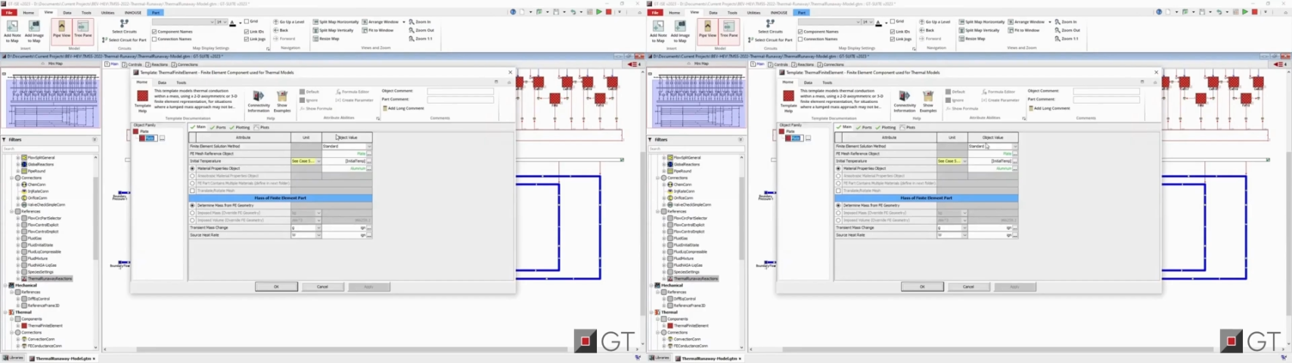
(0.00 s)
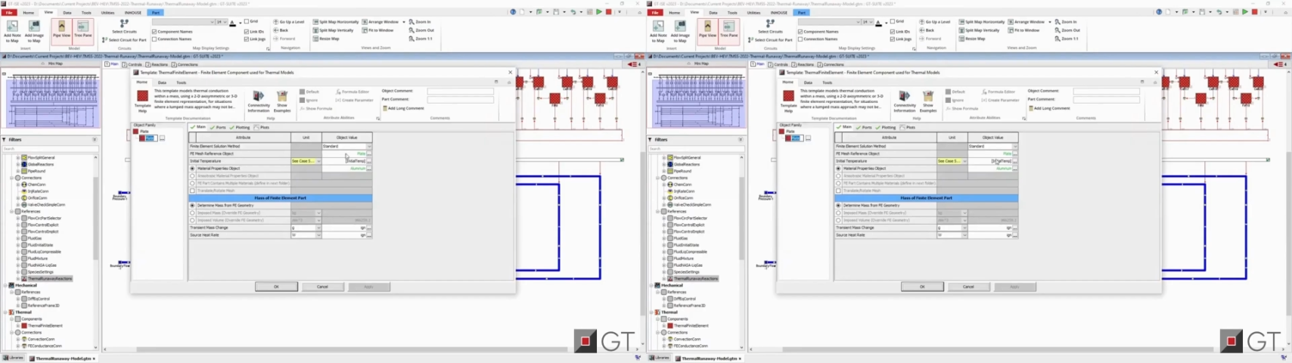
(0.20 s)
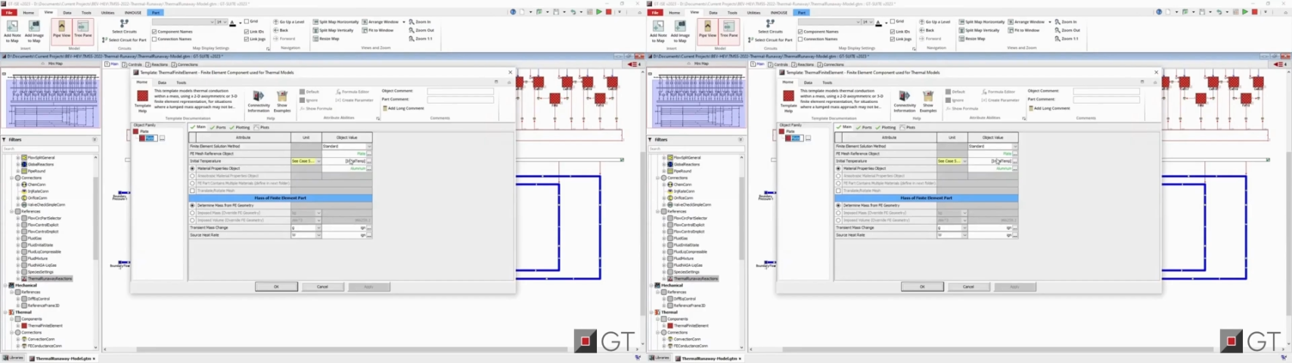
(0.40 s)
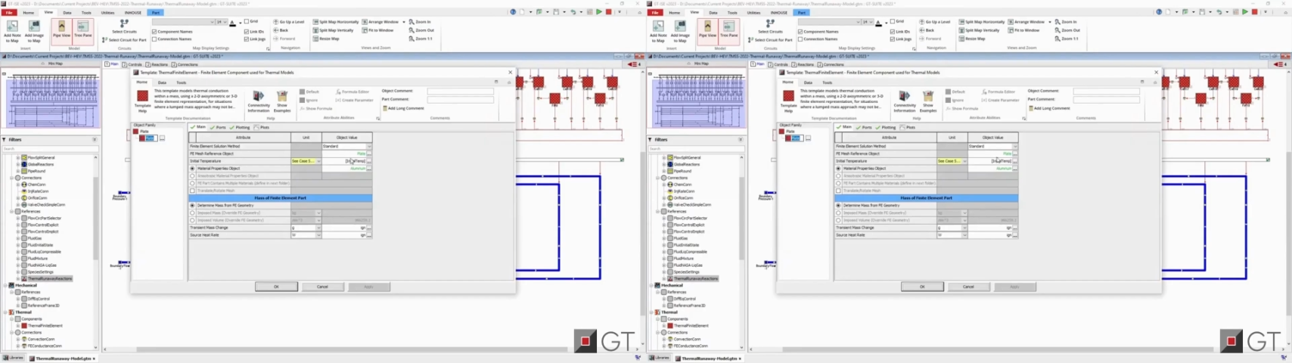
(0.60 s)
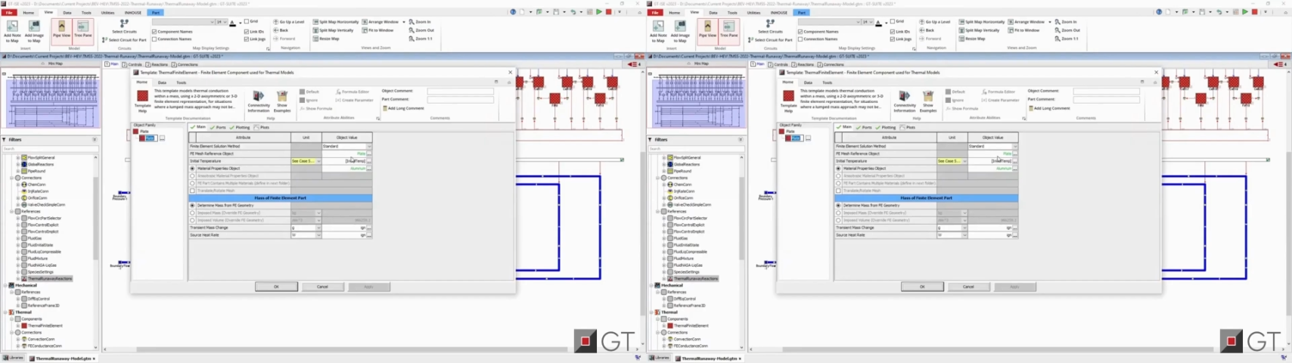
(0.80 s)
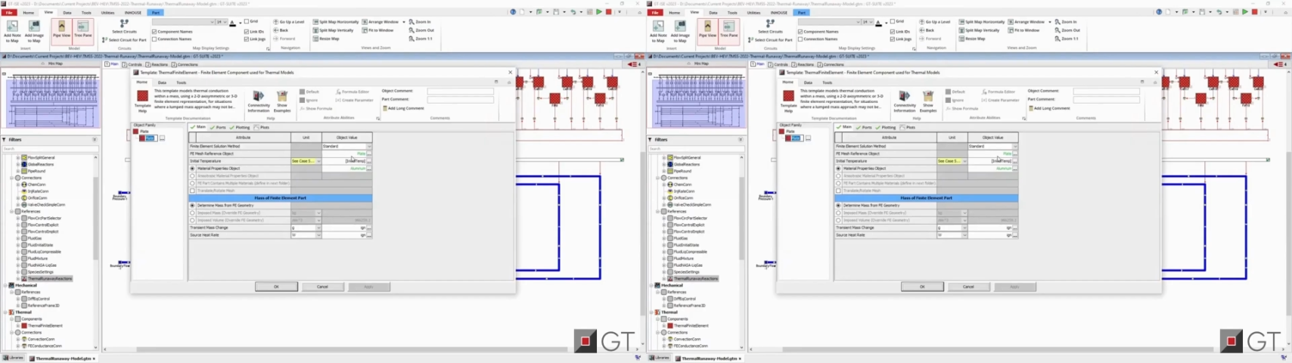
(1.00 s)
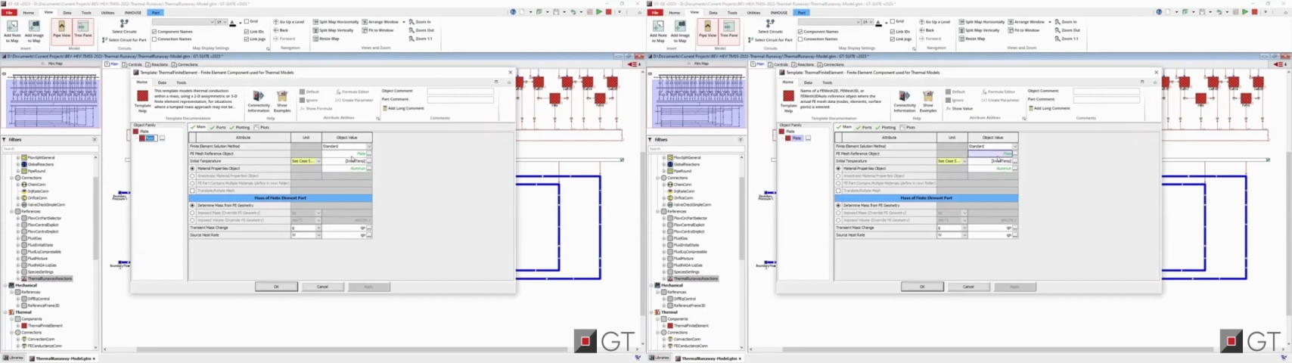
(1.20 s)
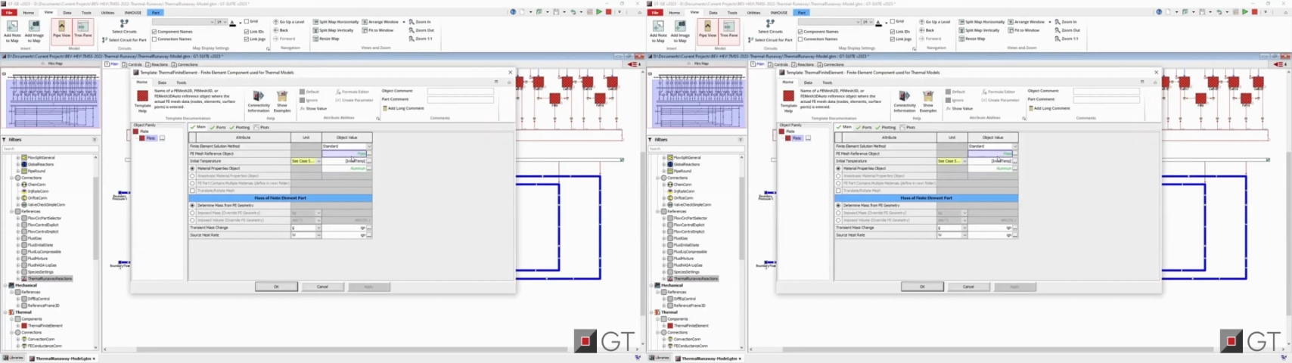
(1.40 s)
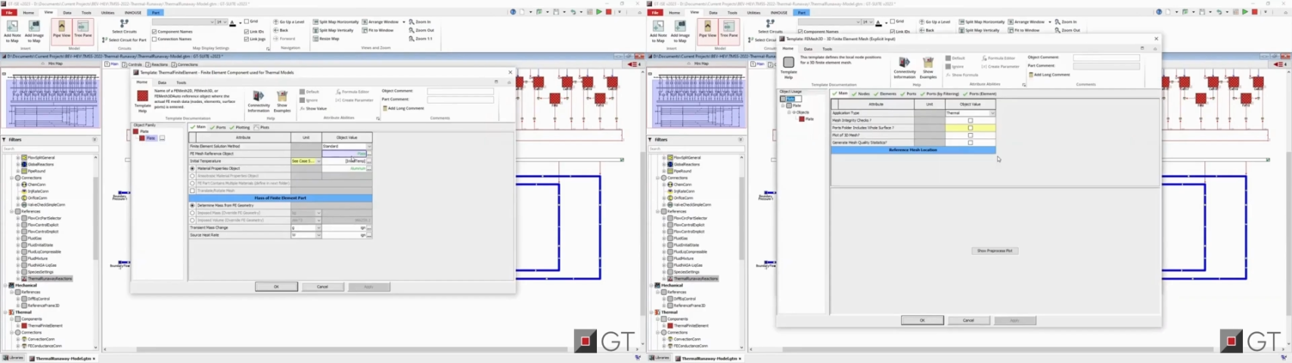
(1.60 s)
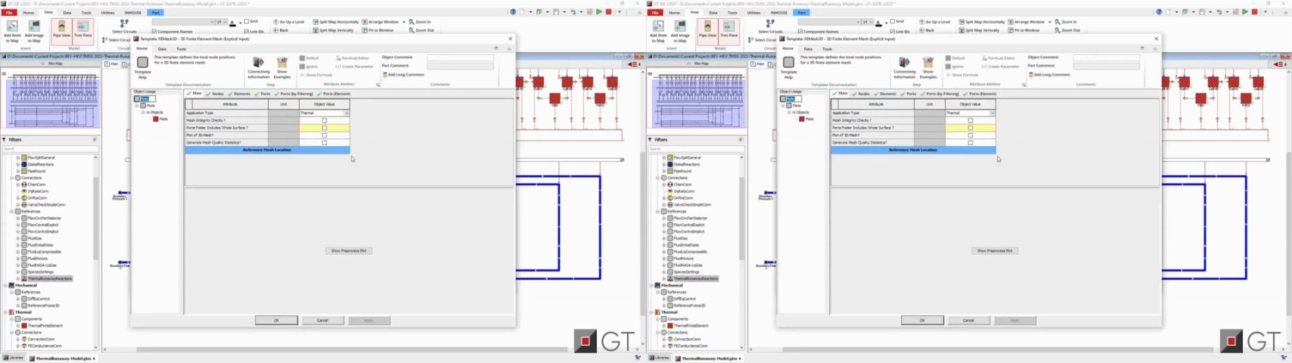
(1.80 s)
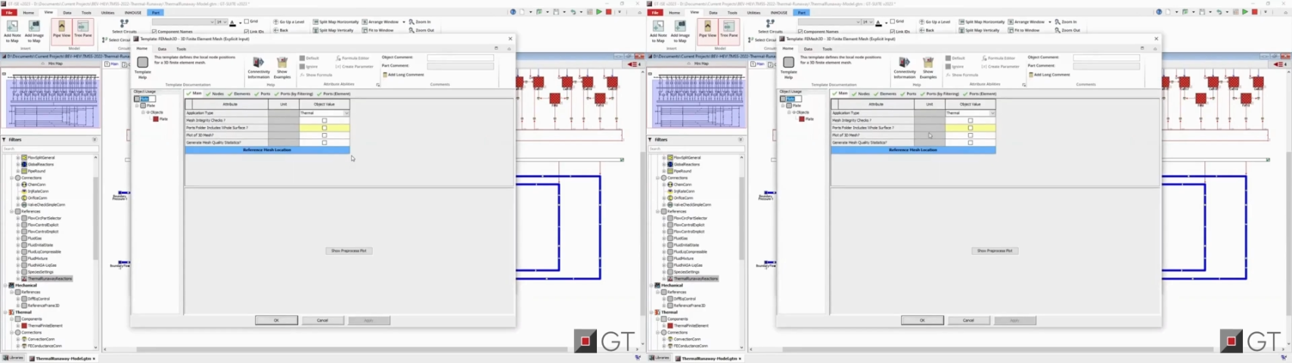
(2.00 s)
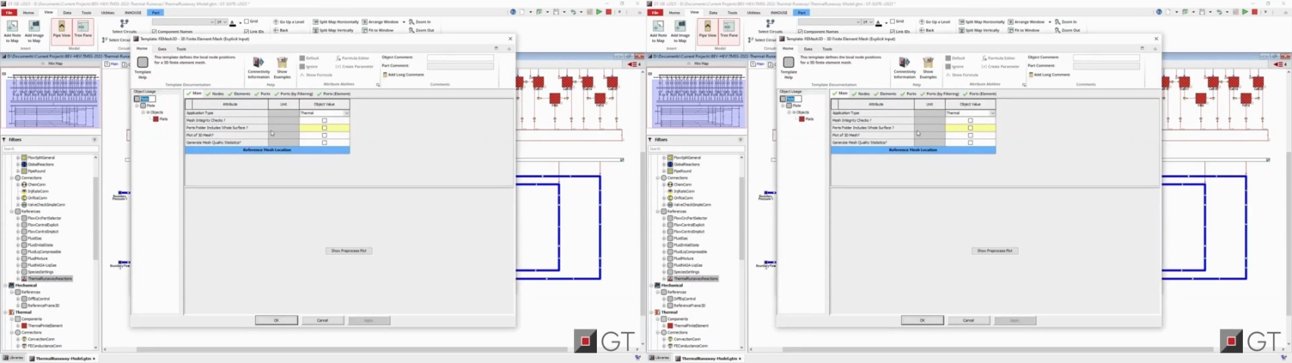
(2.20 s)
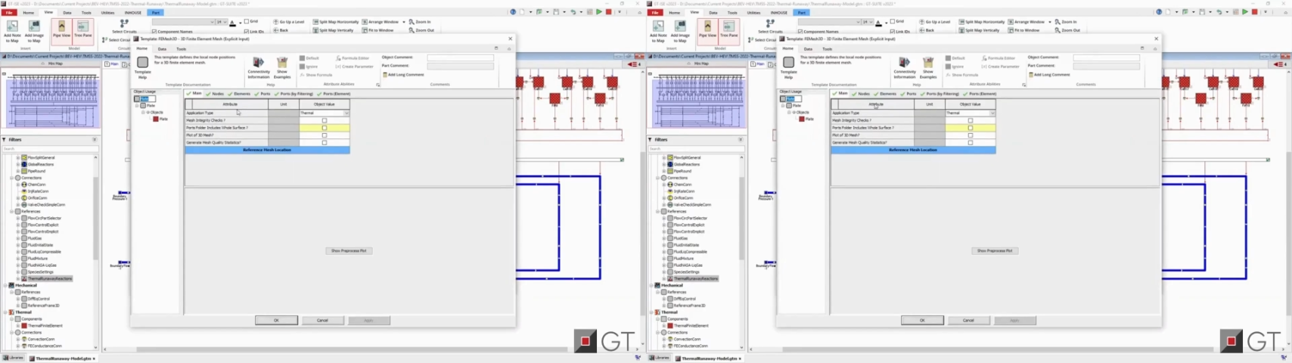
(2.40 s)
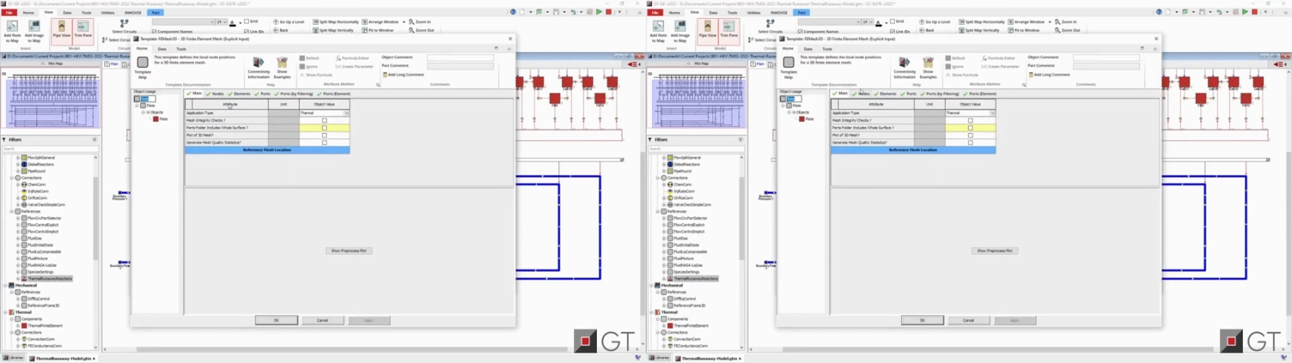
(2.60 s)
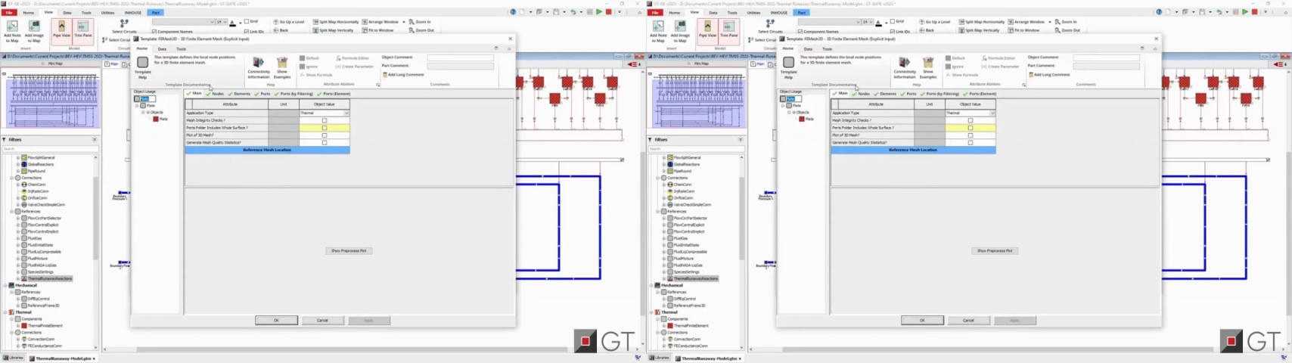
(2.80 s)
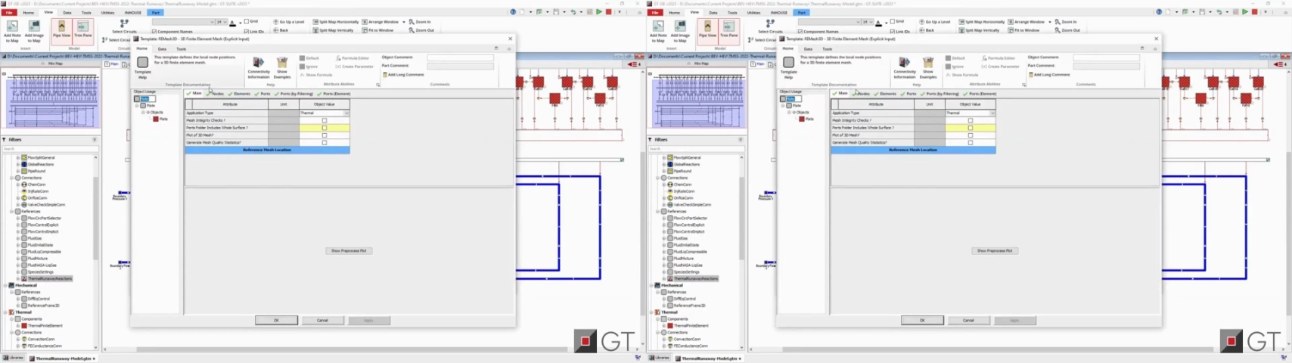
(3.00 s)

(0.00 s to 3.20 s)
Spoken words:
(no speaker visible)